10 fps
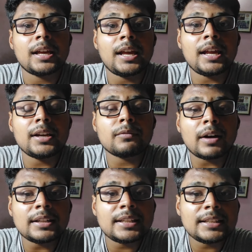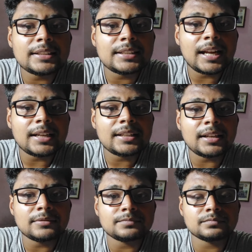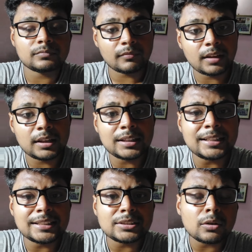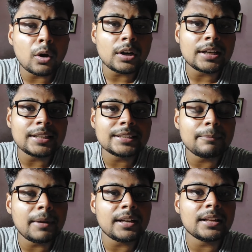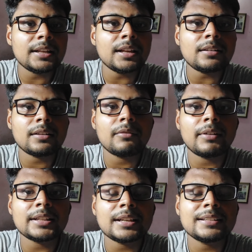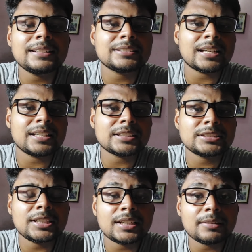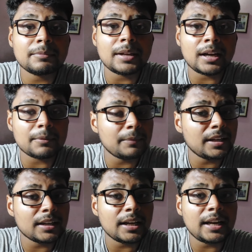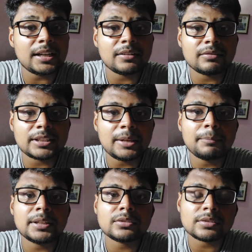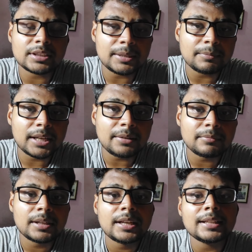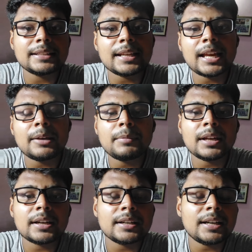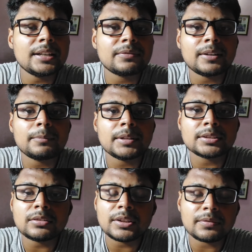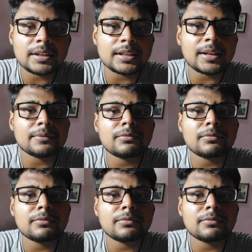And one thing is that it is immaterial whether these transactions may occur at same place or same time. They can be occurred at different place on different time.